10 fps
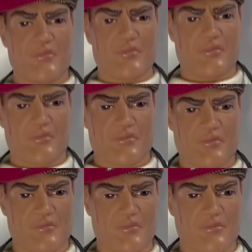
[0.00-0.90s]
mission
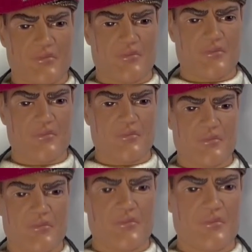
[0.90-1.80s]
sets
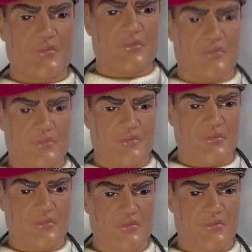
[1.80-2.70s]
to any basic
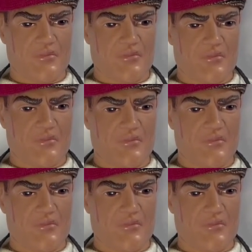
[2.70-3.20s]
figure that you wanted.